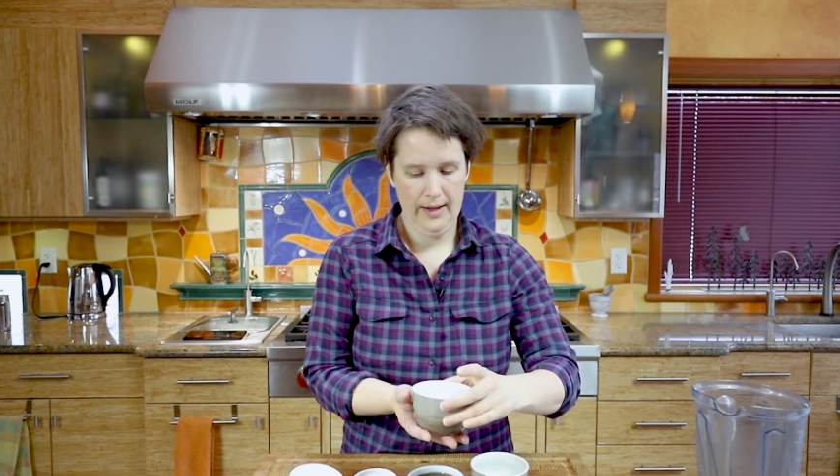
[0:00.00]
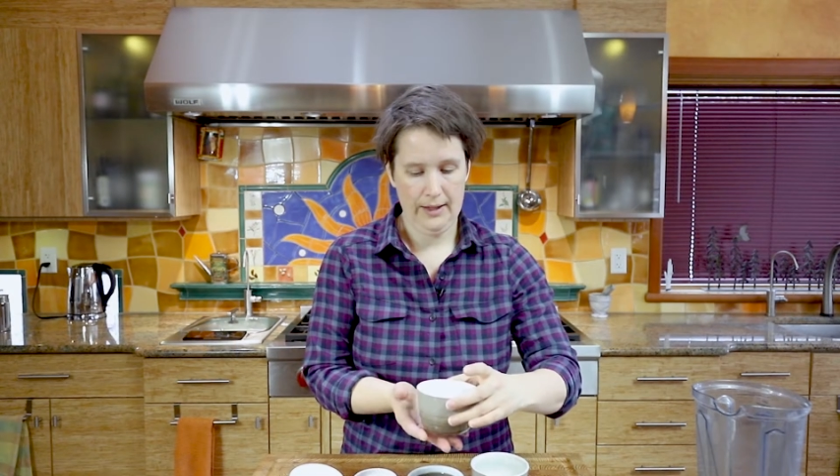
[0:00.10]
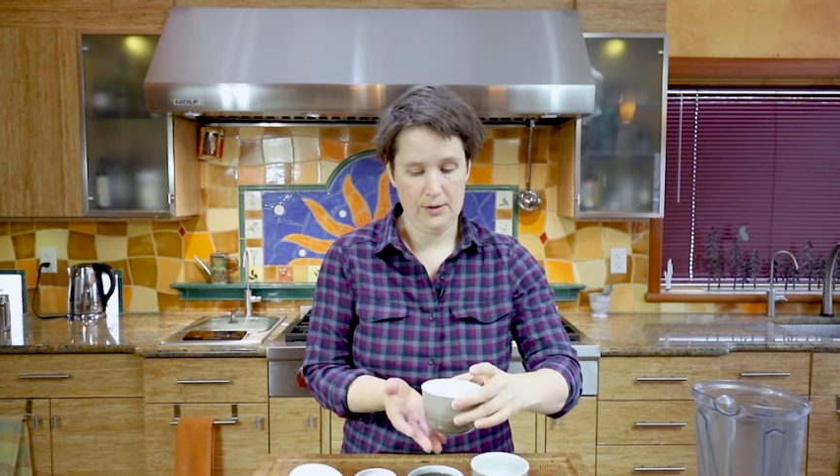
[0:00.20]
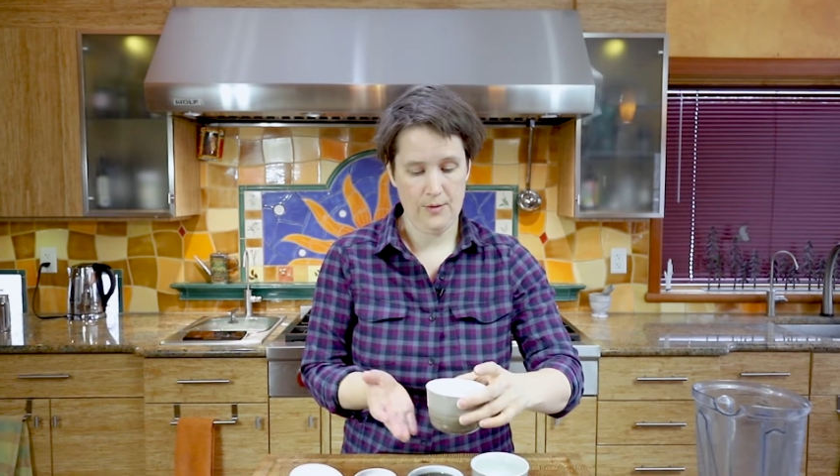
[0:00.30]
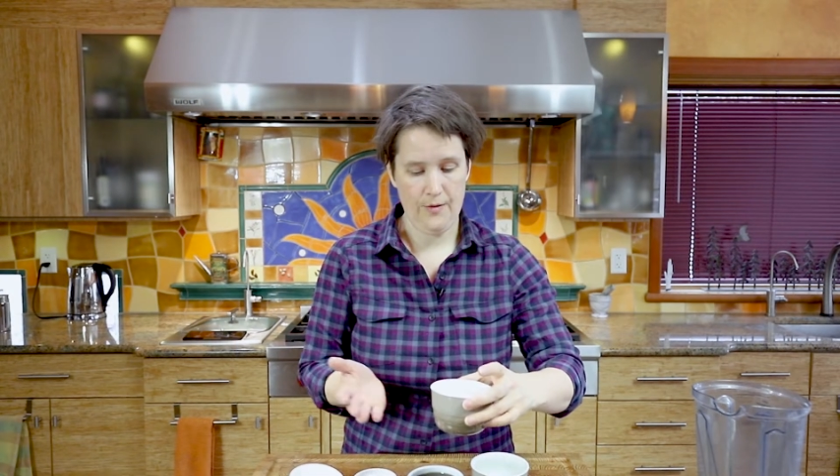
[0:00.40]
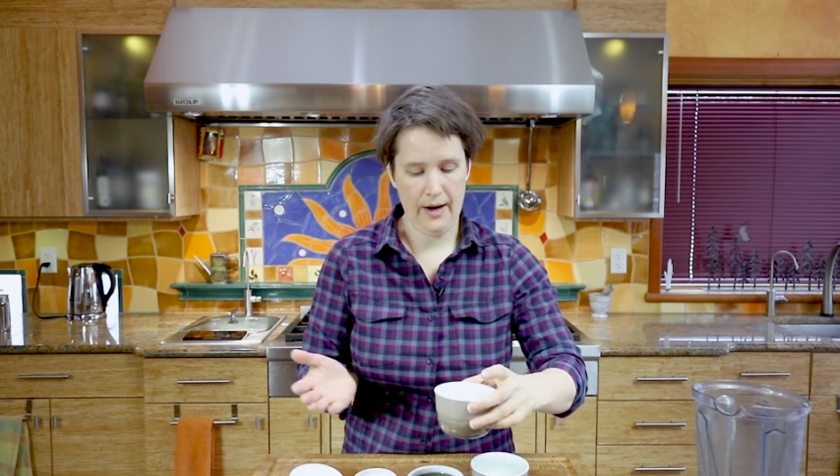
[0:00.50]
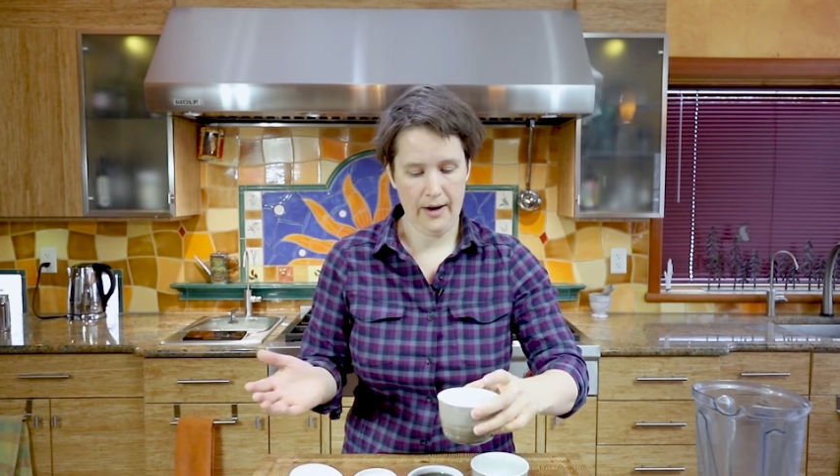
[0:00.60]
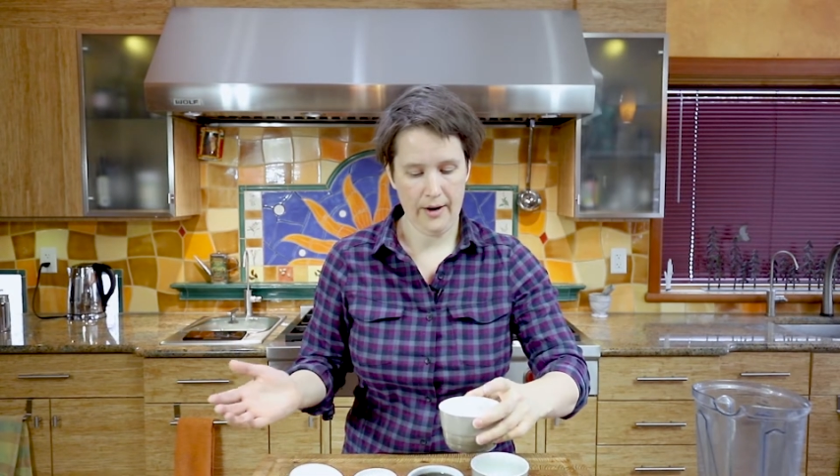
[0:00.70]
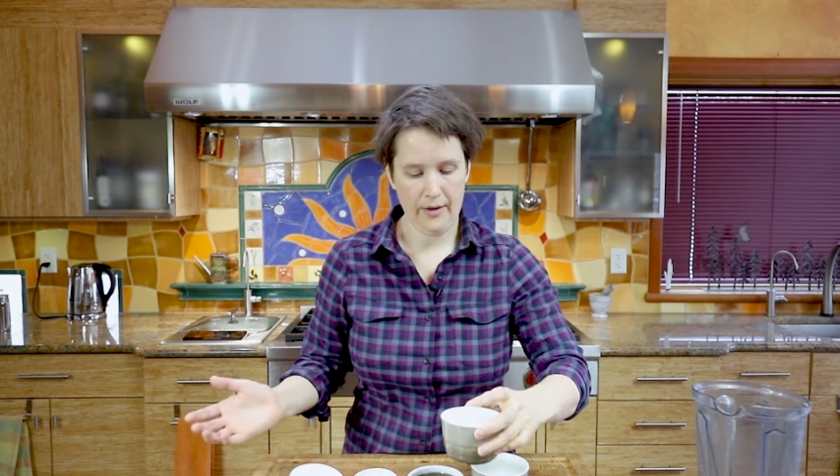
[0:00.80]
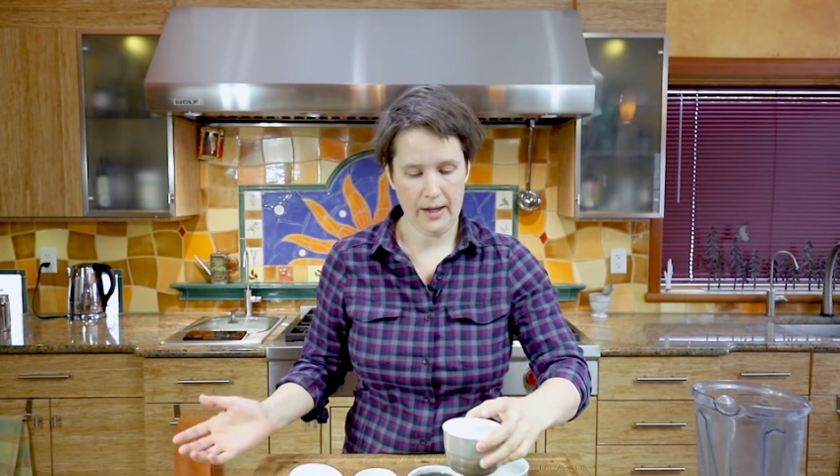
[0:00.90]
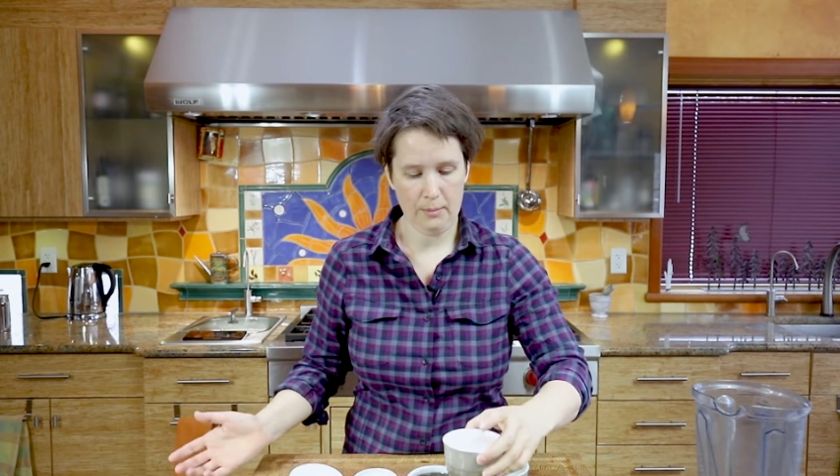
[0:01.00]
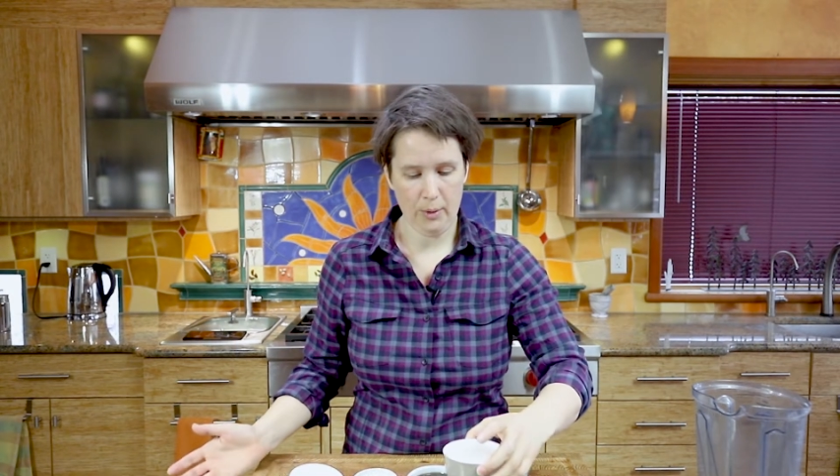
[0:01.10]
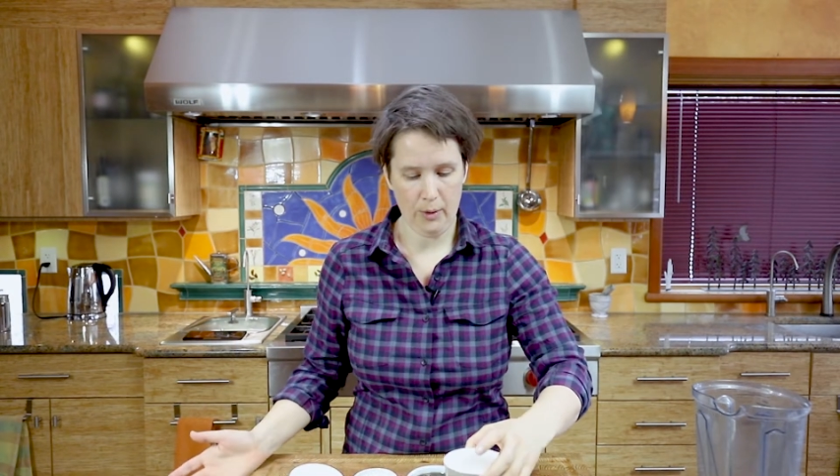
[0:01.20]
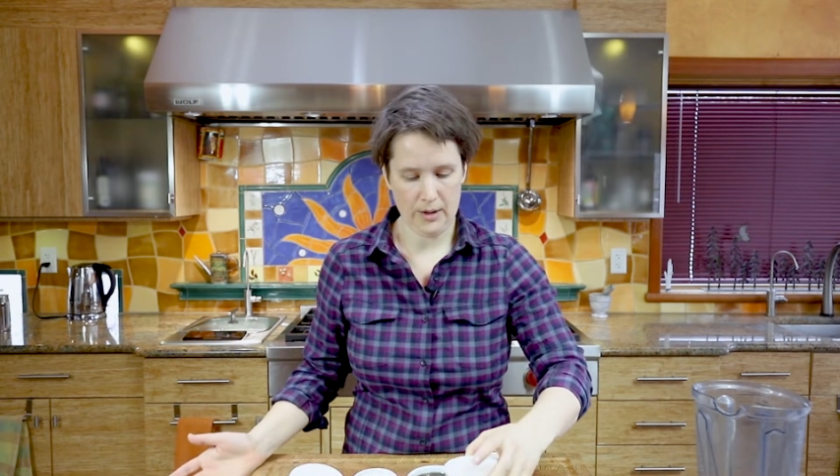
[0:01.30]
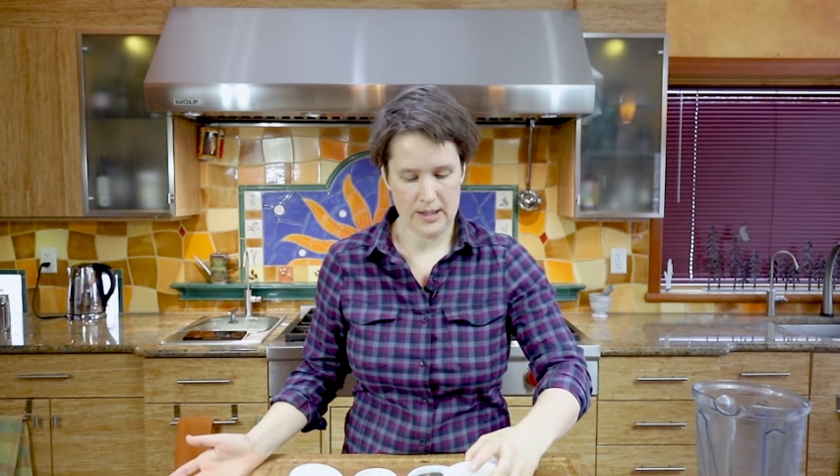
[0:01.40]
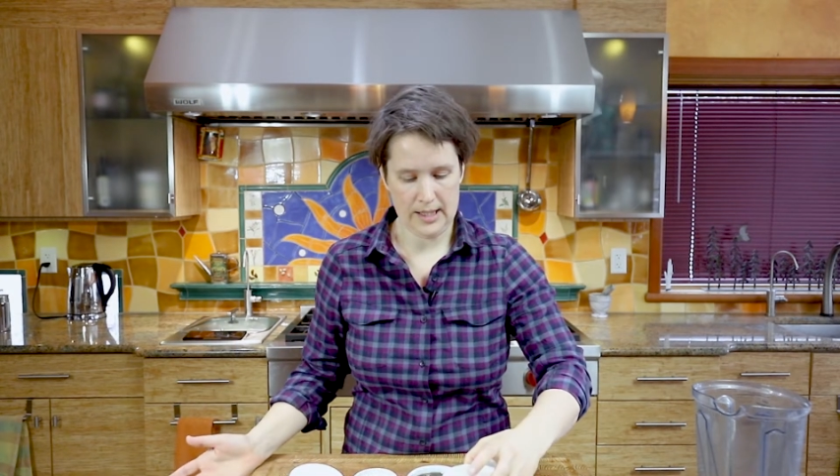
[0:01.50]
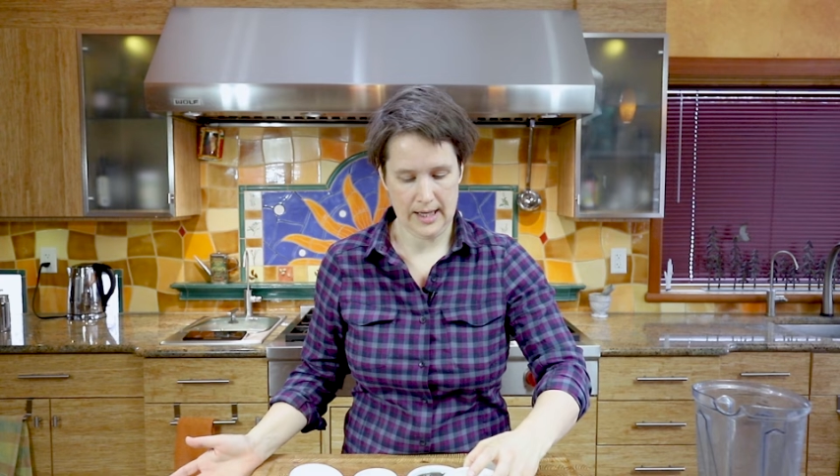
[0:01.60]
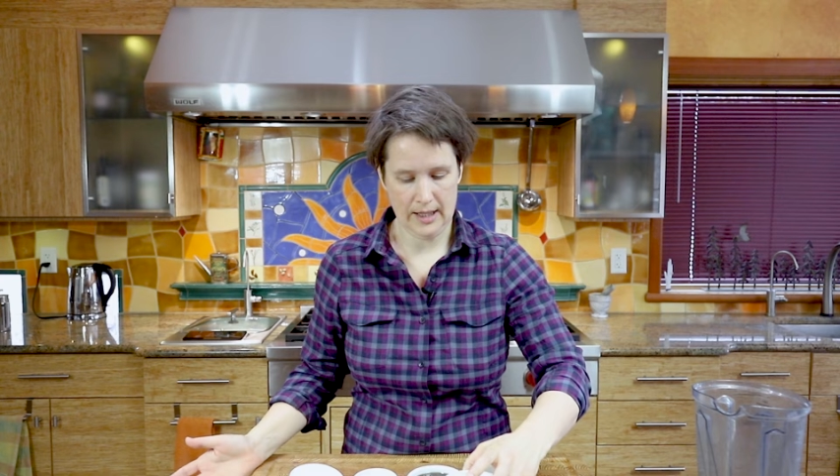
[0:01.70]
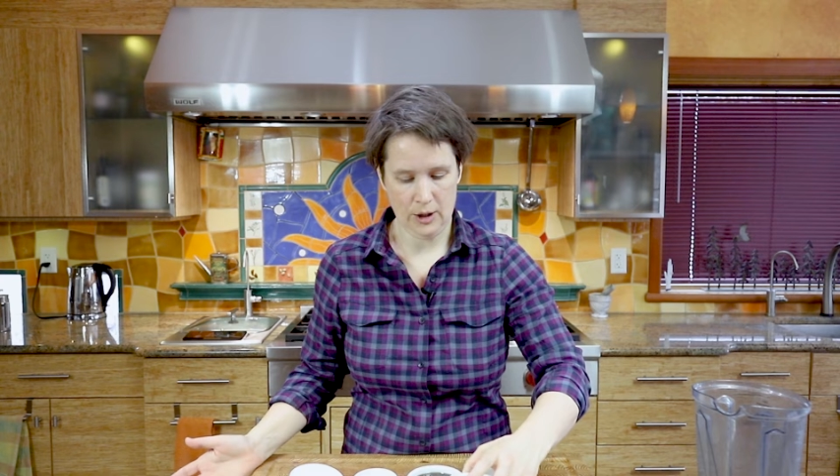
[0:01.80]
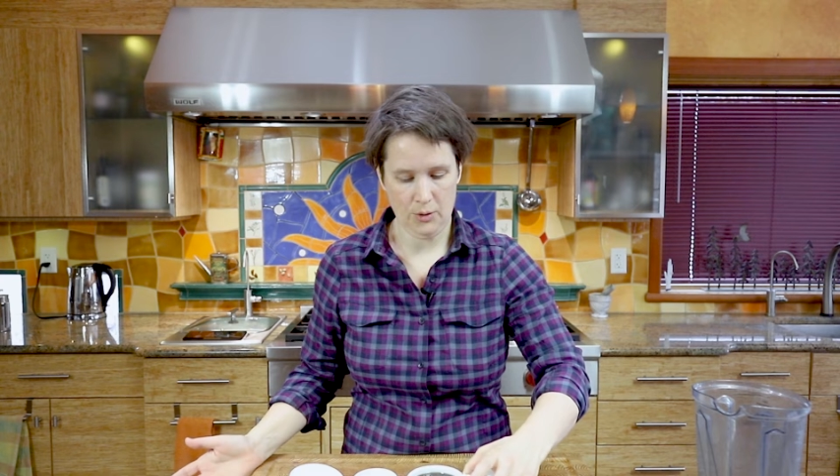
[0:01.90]
Now it's very important
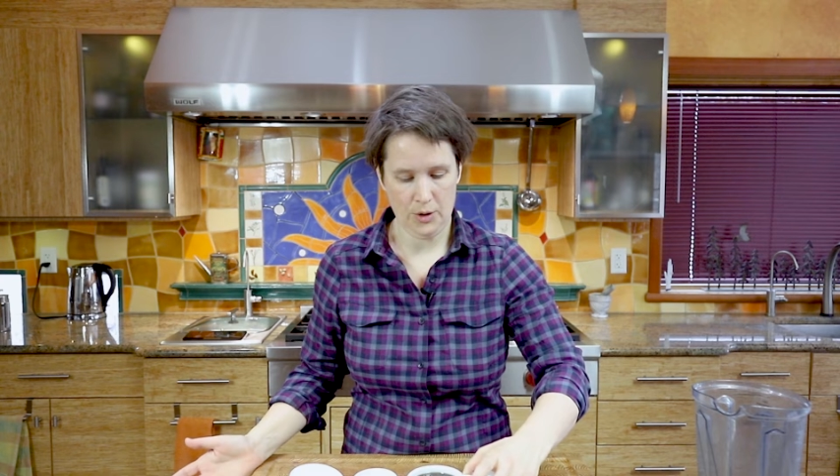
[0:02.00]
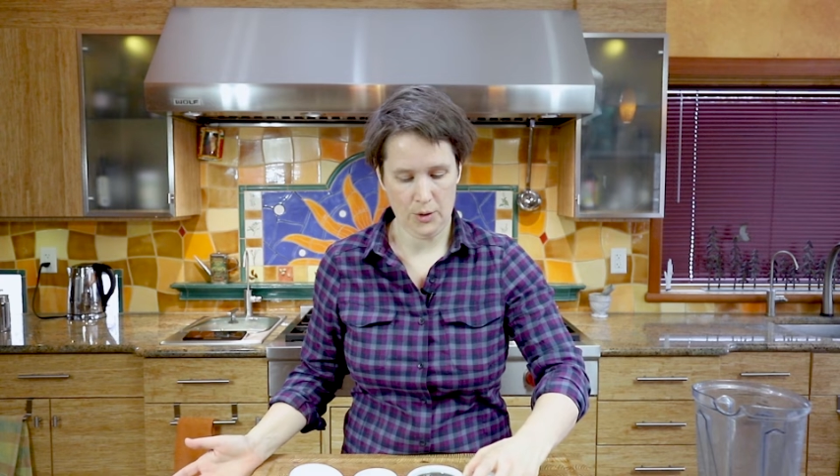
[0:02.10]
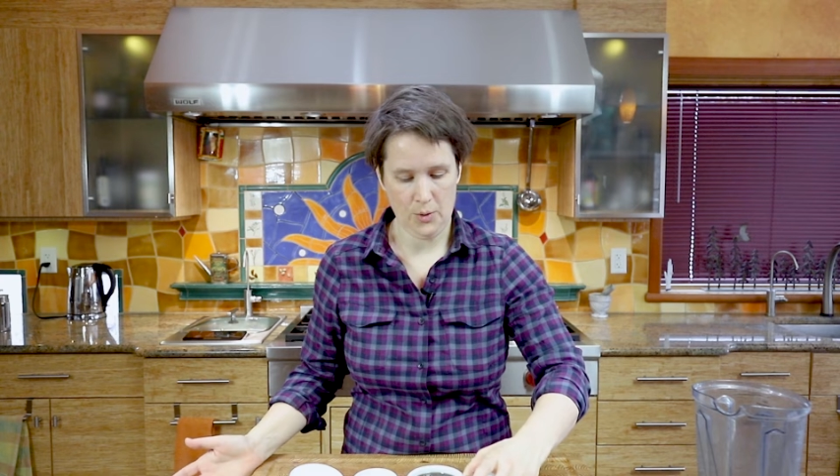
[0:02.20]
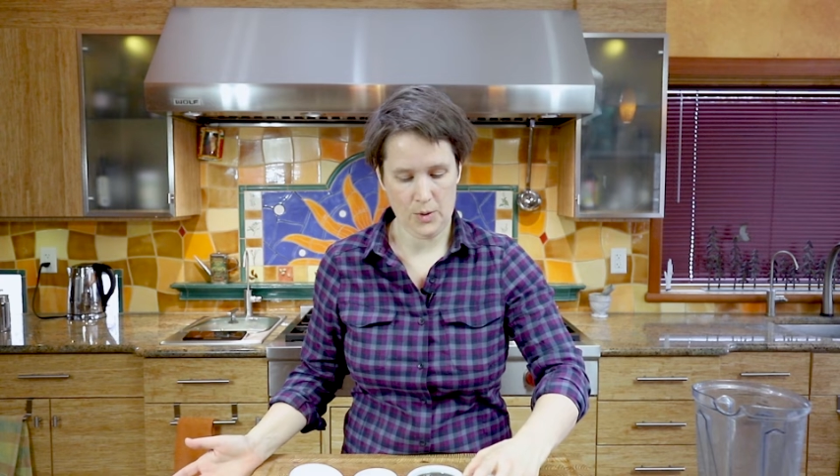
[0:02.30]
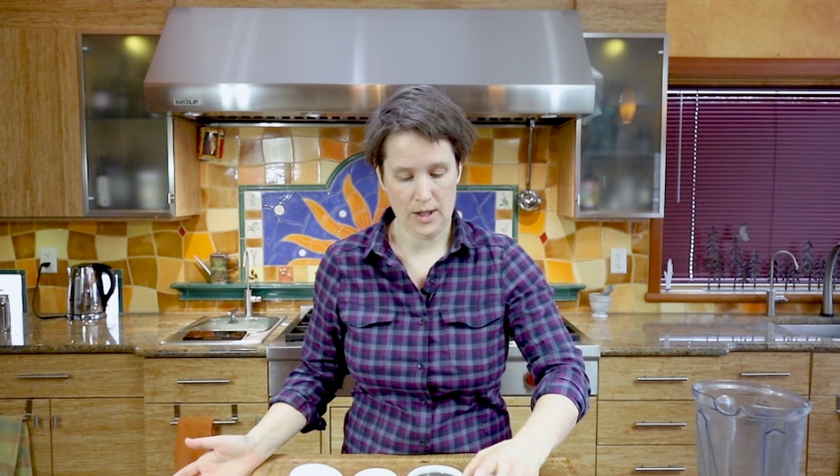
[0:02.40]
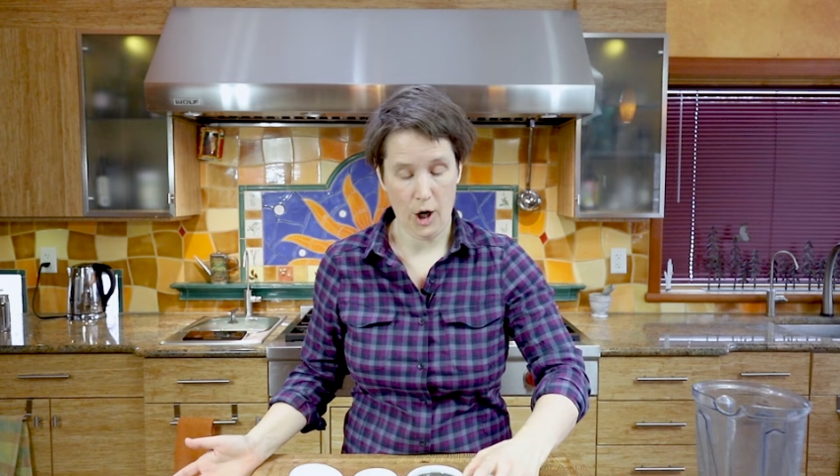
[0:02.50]
that you use